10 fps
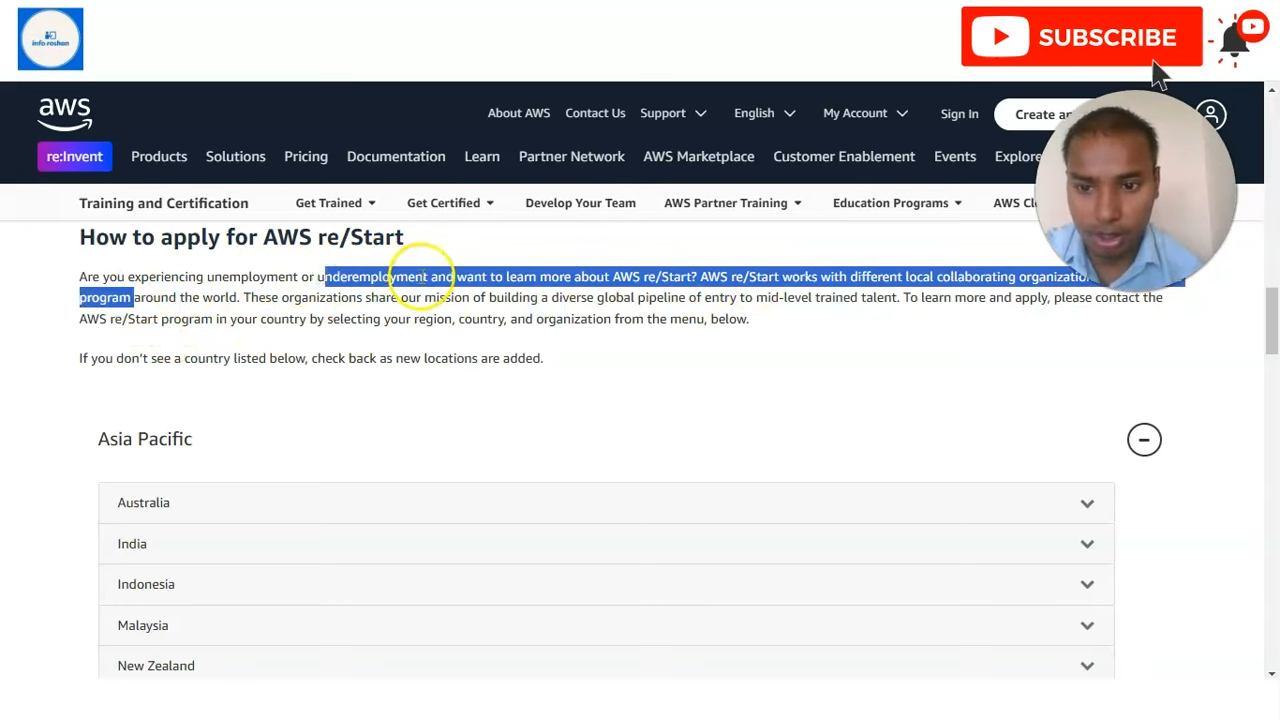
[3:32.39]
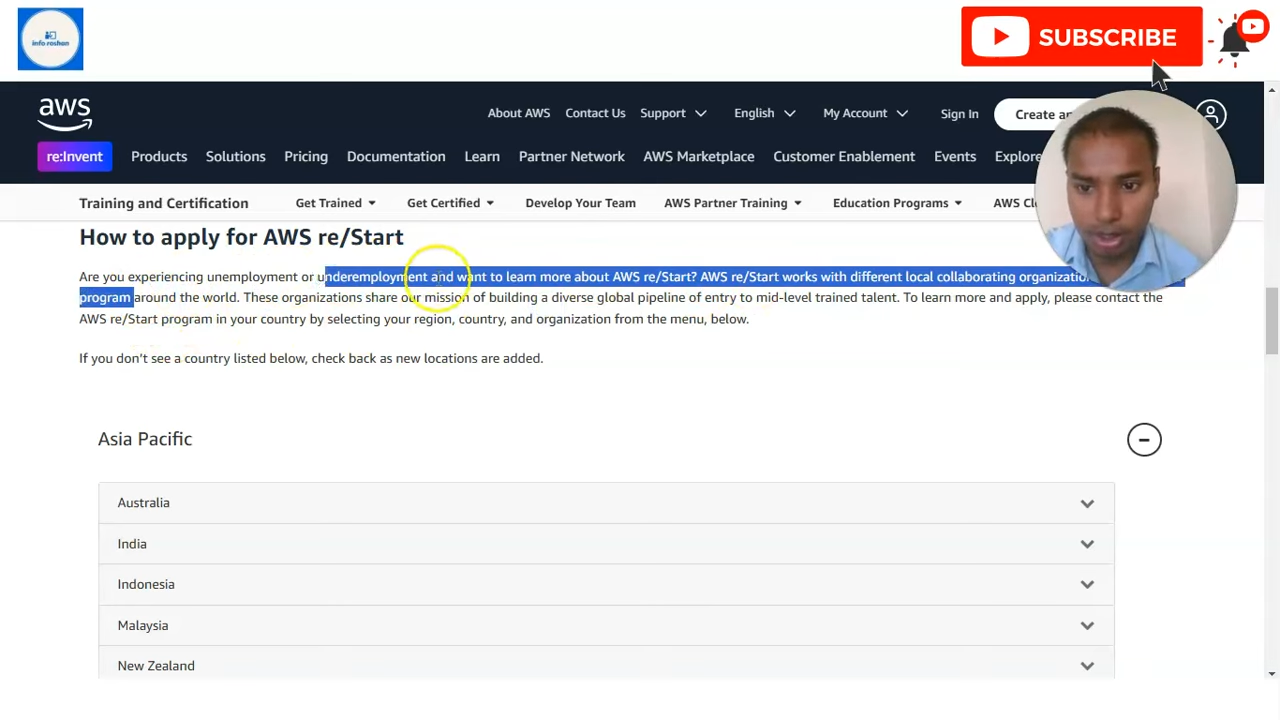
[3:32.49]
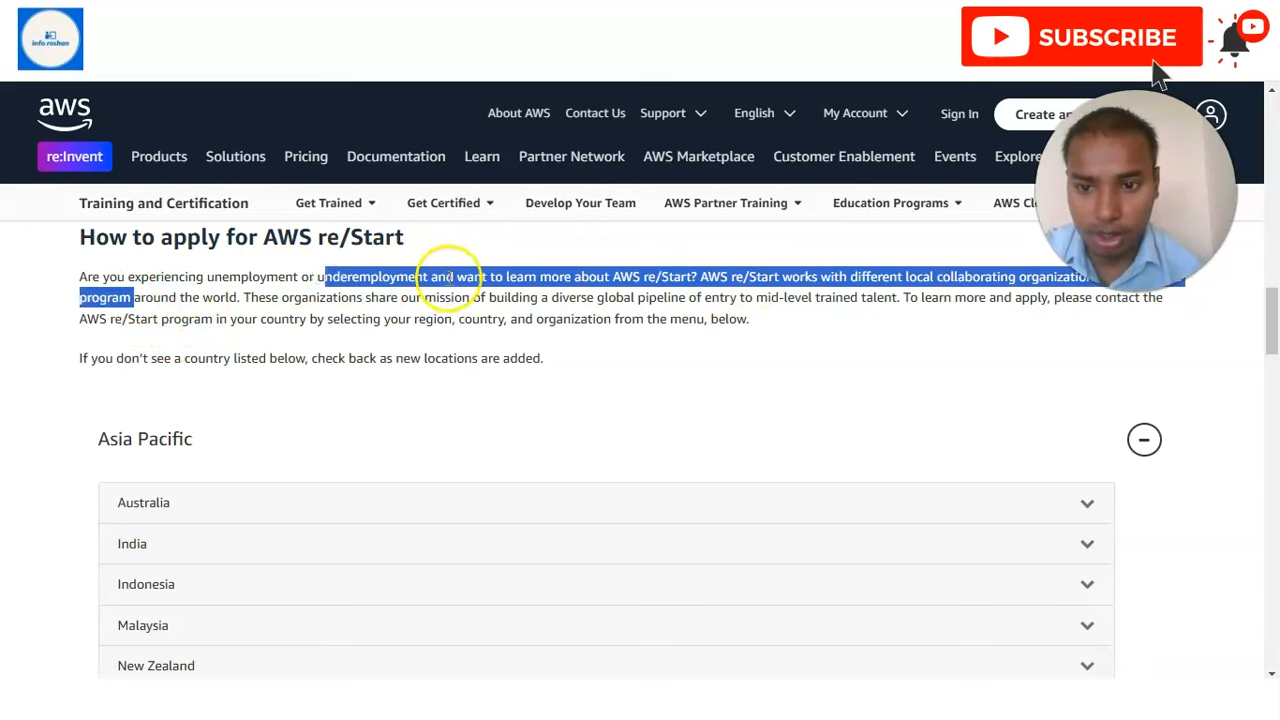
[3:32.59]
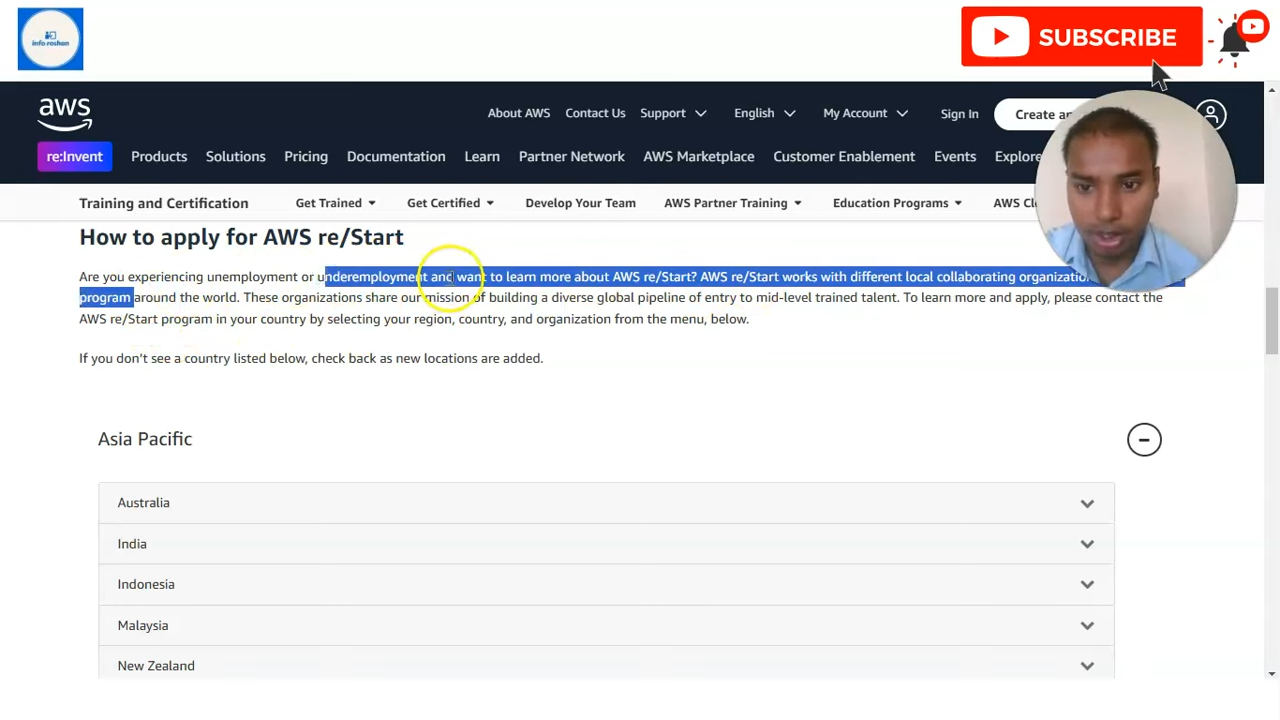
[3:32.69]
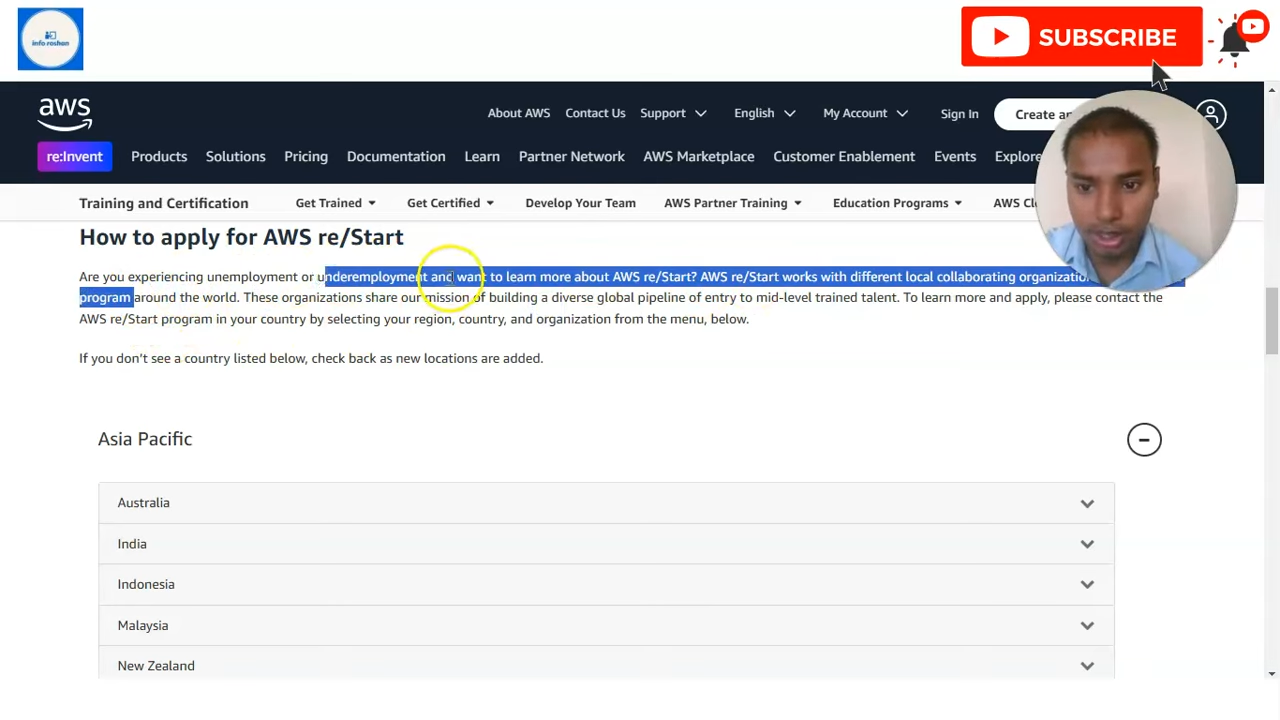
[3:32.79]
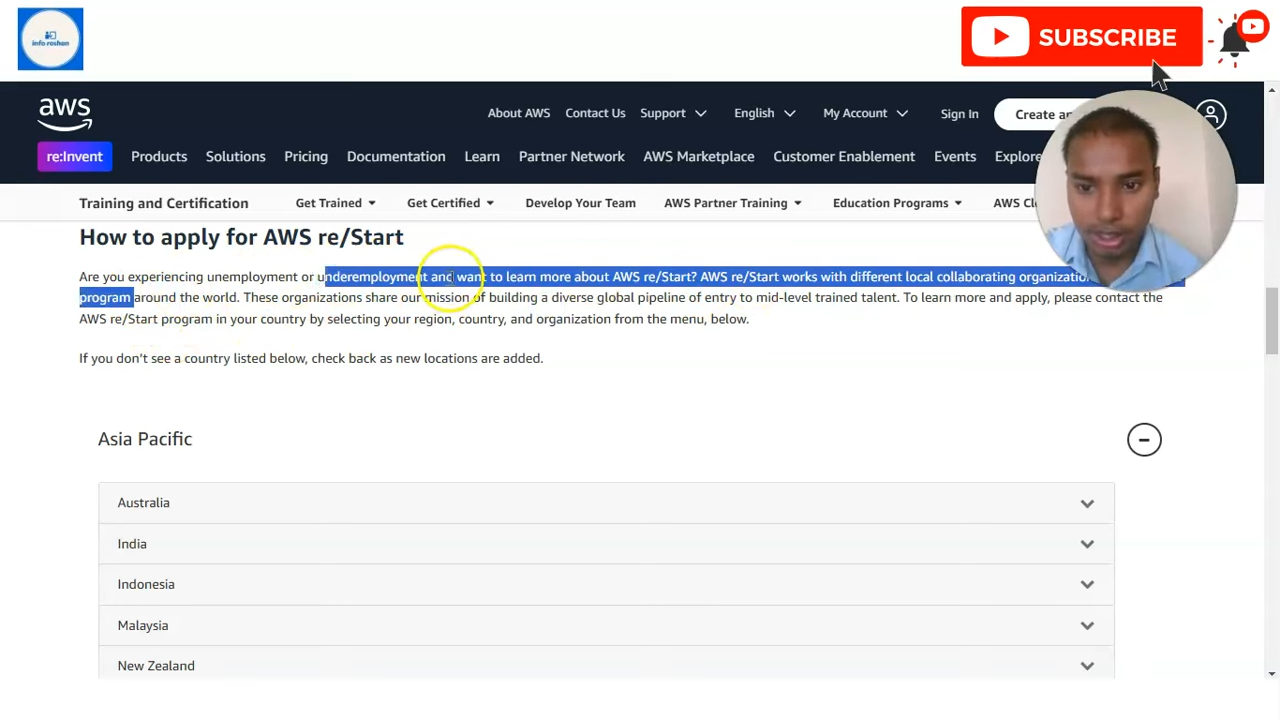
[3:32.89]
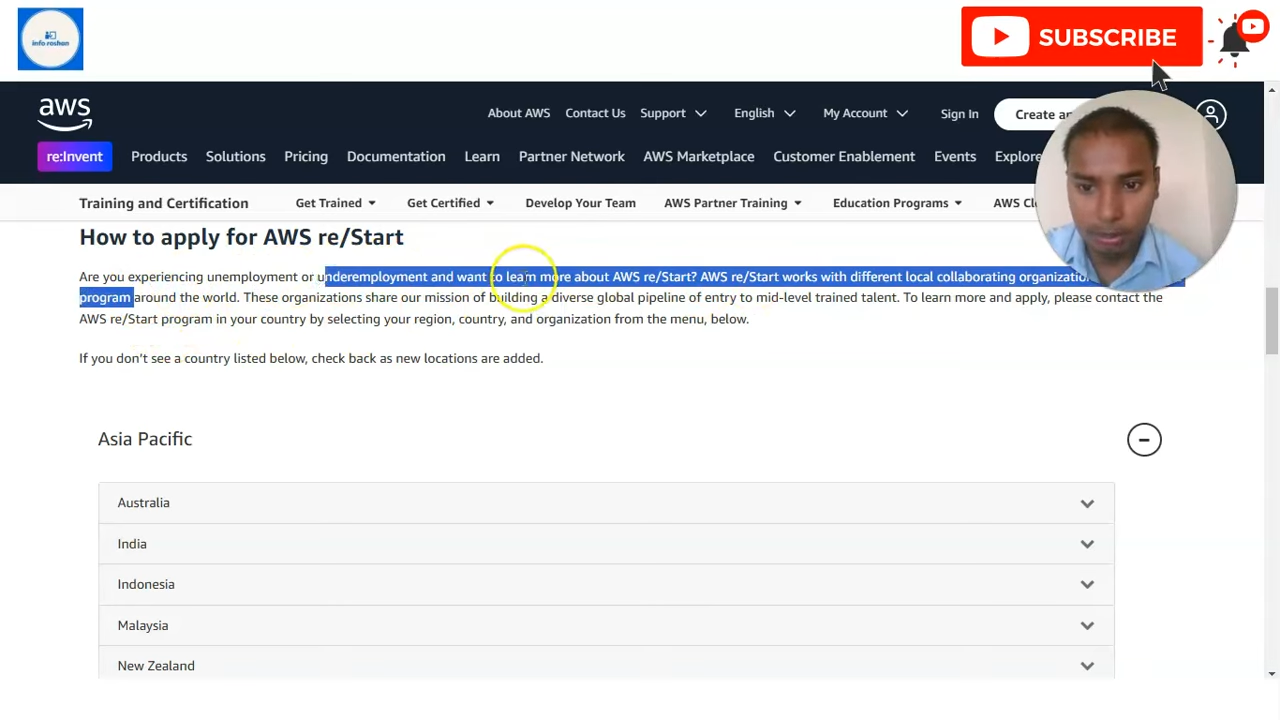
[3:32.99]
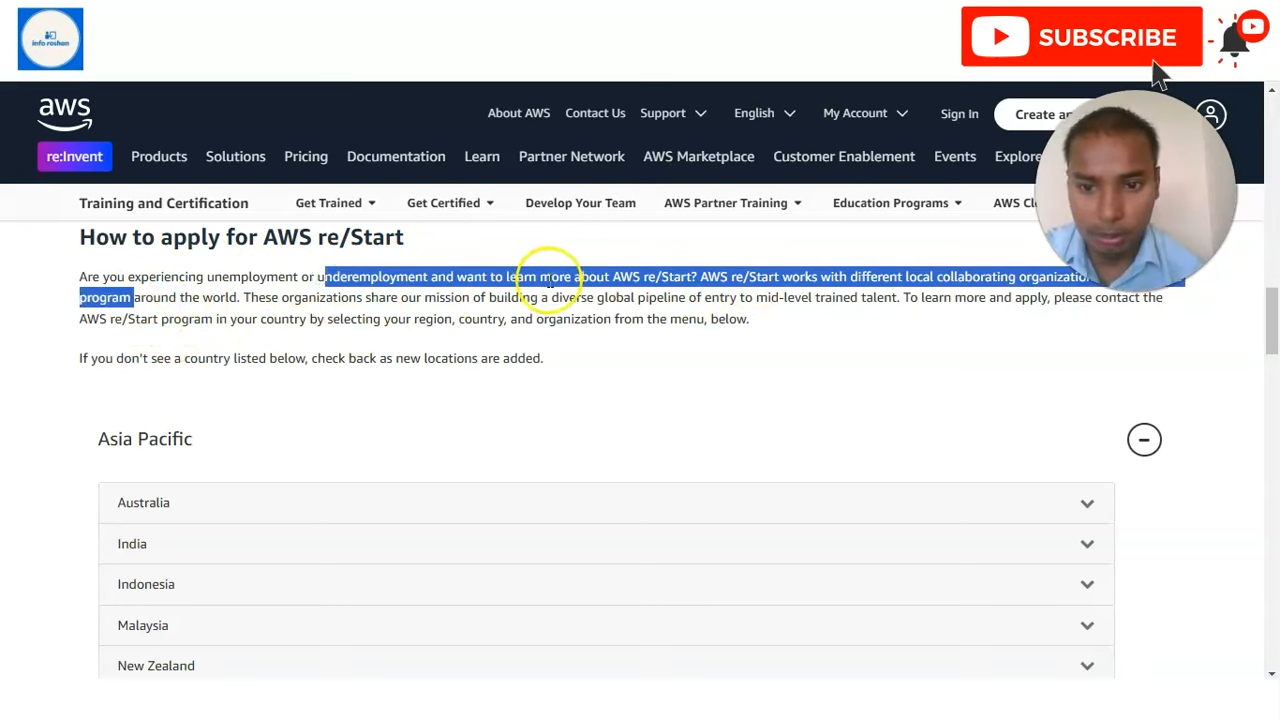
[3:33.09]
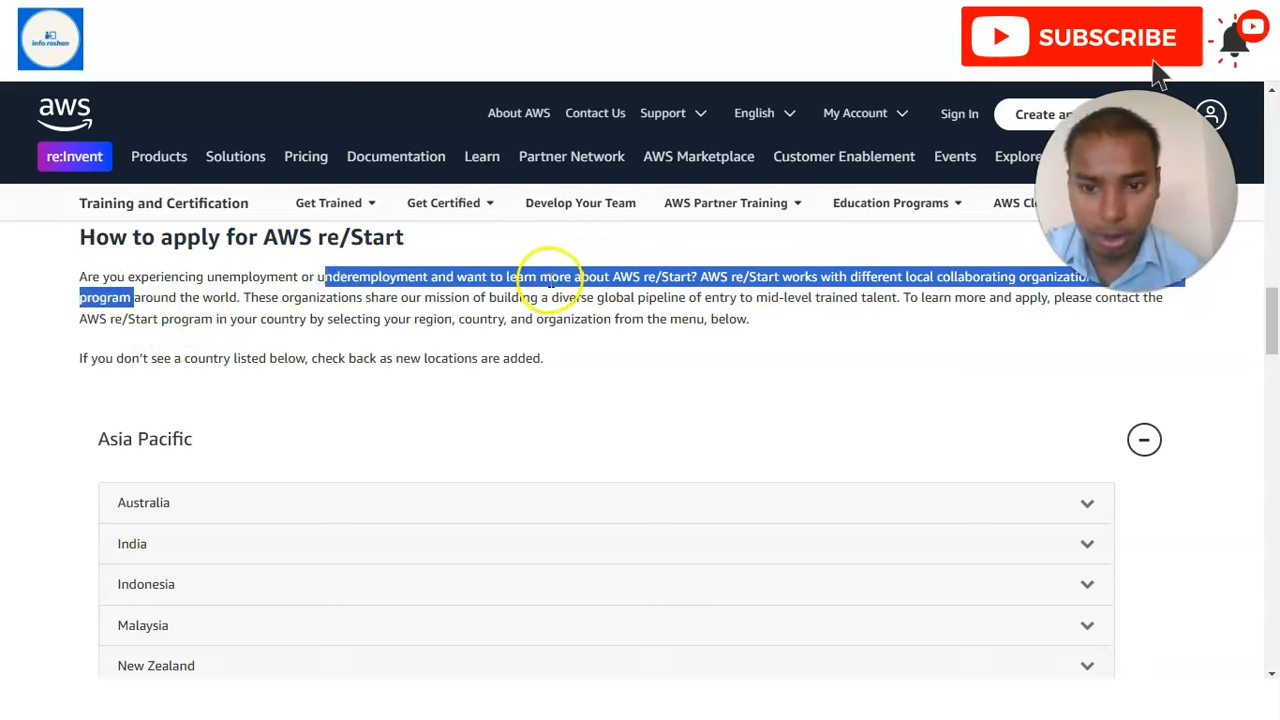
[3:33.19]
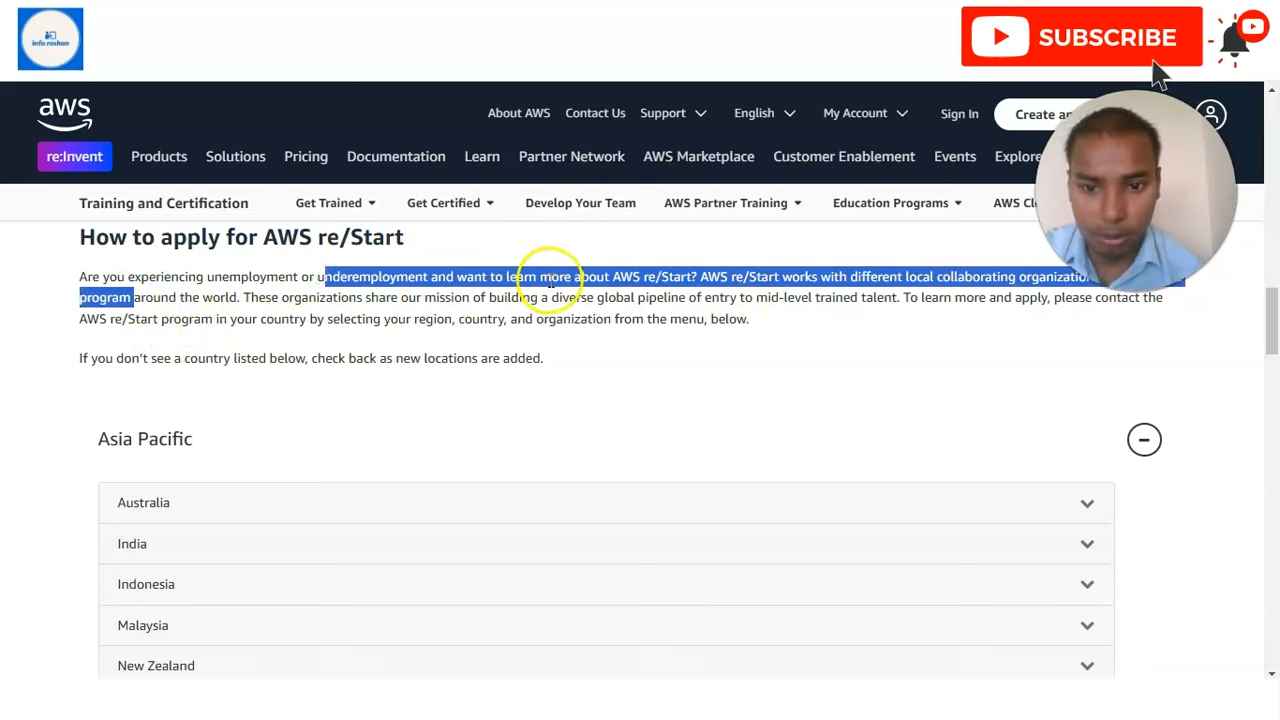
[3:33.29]

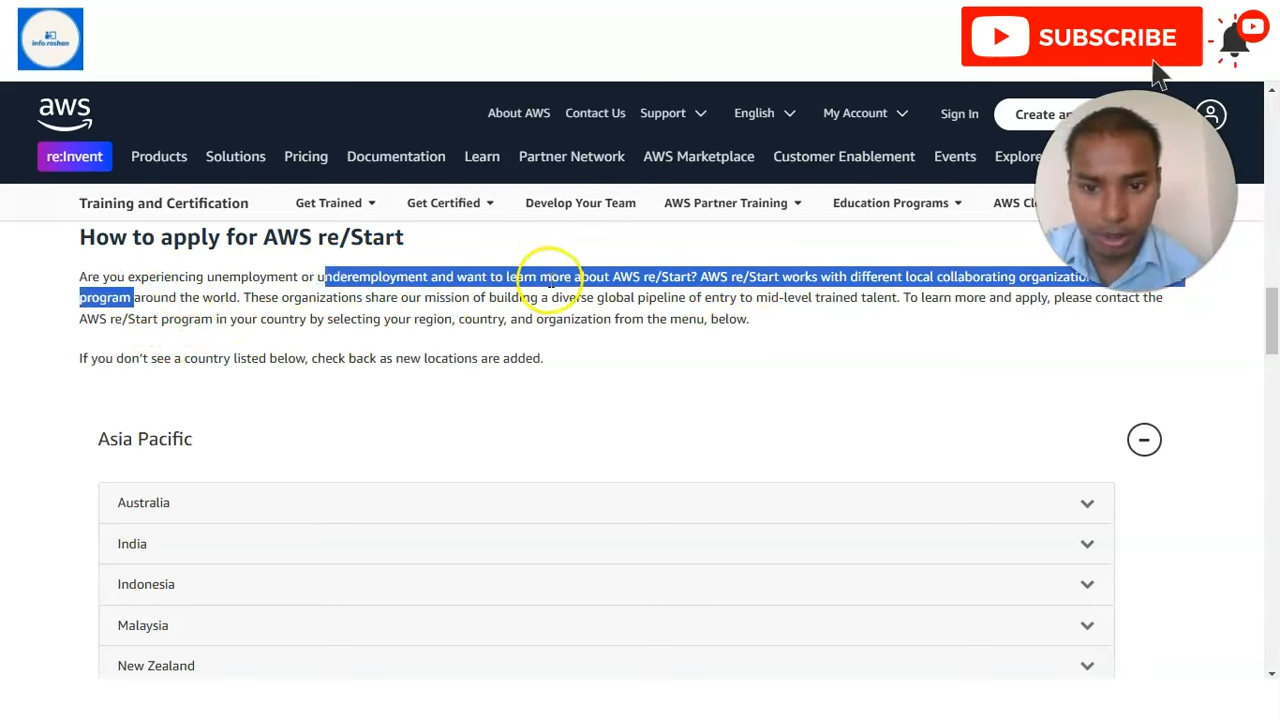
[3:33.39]
underemployment